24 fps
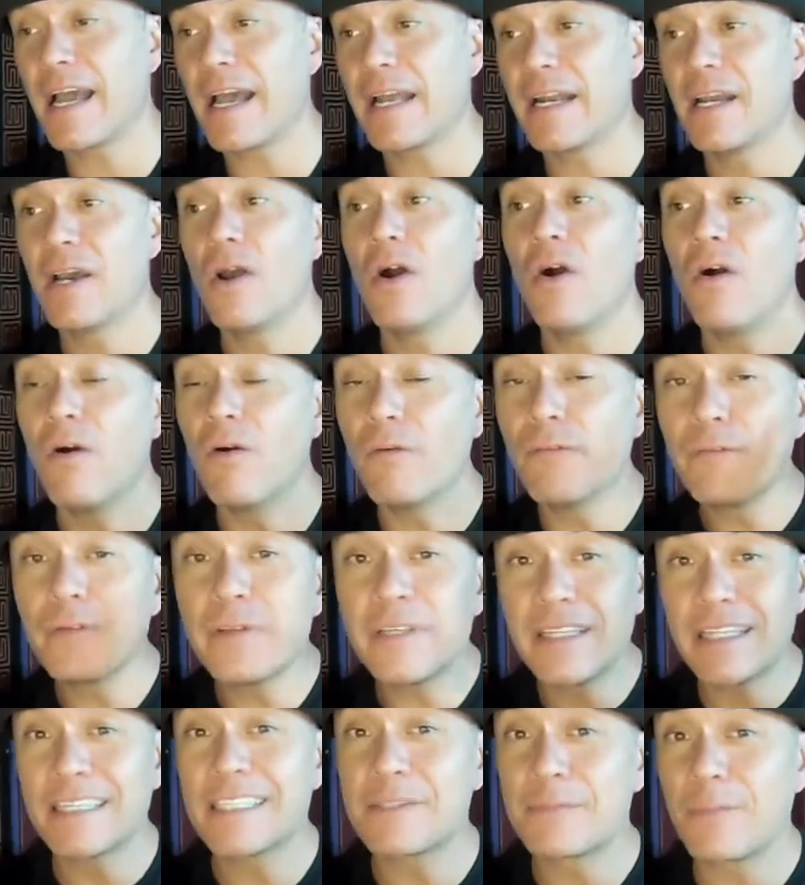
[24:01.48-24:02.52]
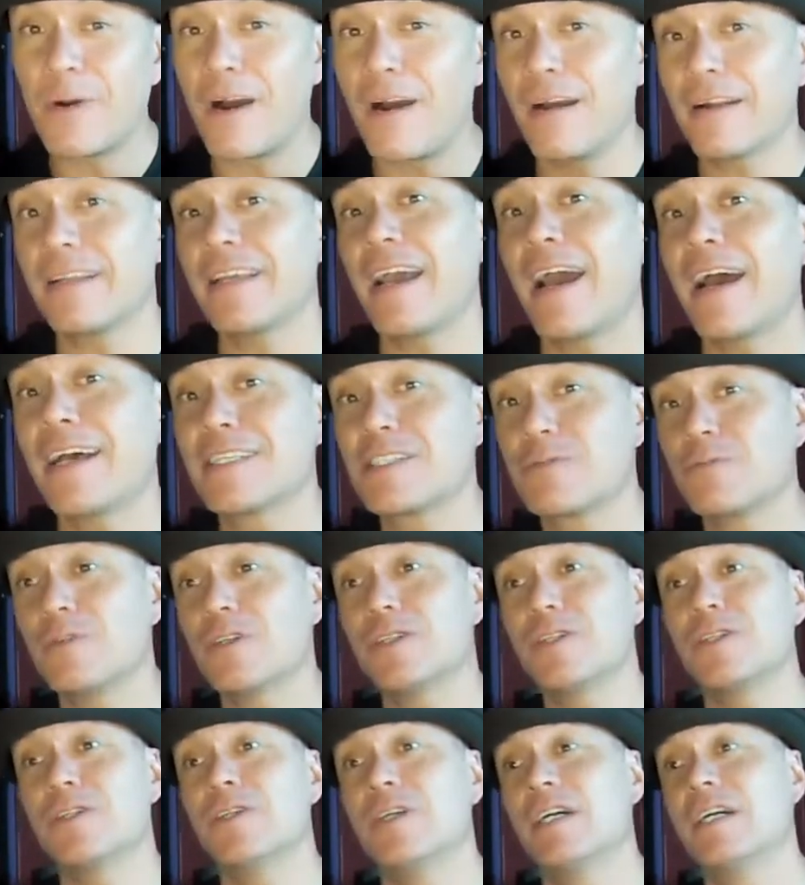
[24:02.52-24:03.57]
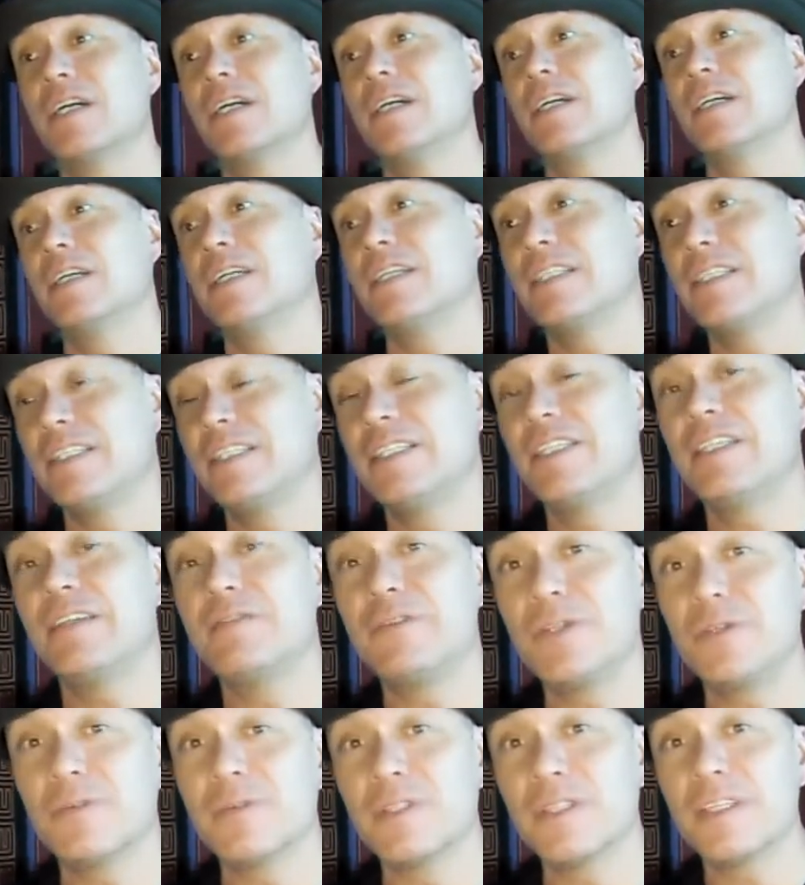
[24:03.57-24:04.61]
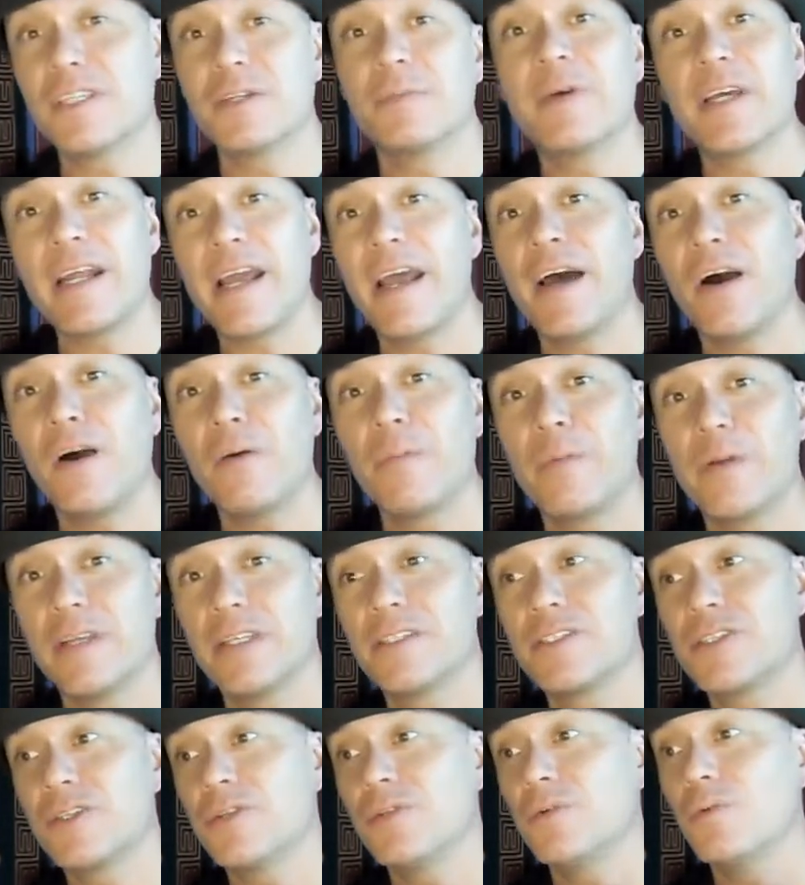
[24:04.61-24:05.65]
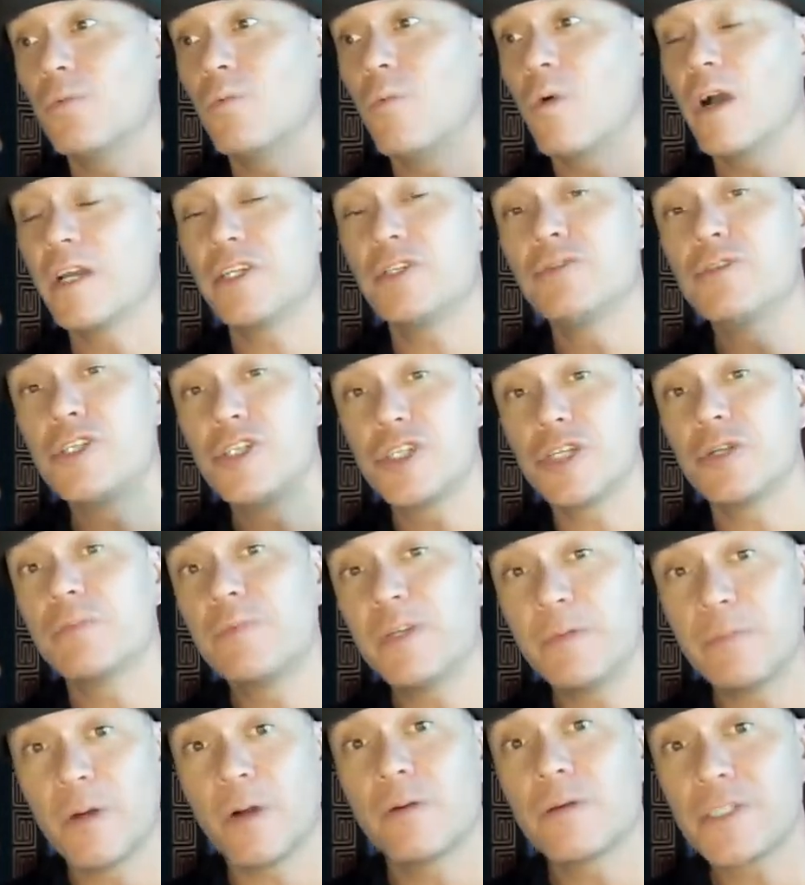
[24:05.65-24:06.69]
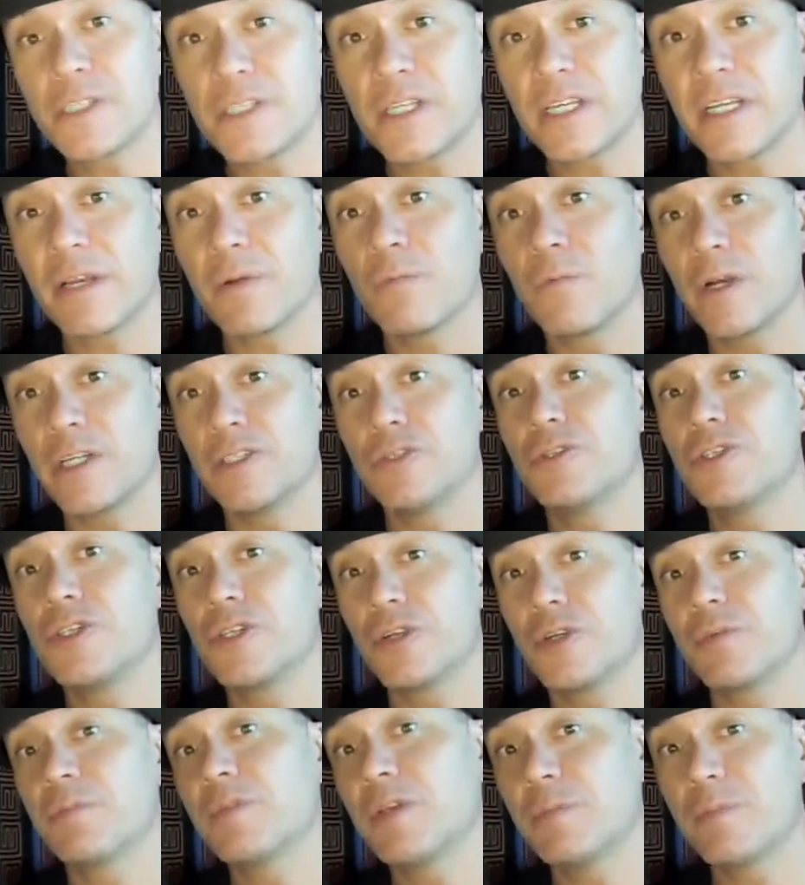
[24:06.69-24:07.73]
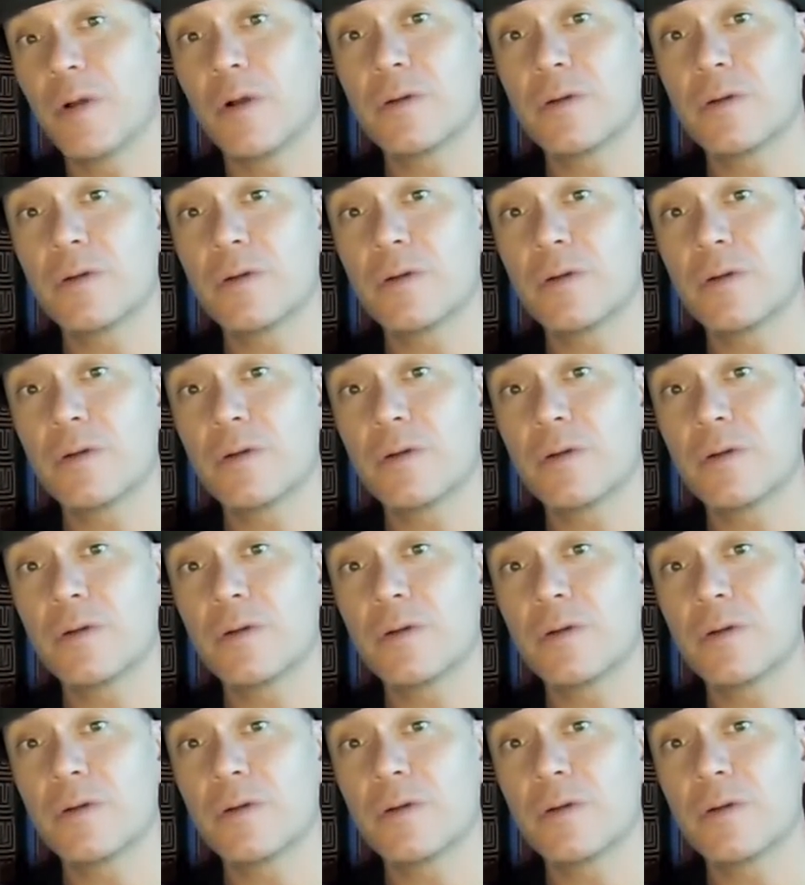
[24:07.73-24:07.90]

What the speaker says: that, hopefully this podcast will give you a little bit of help into what you should be posting and what you shouldn't be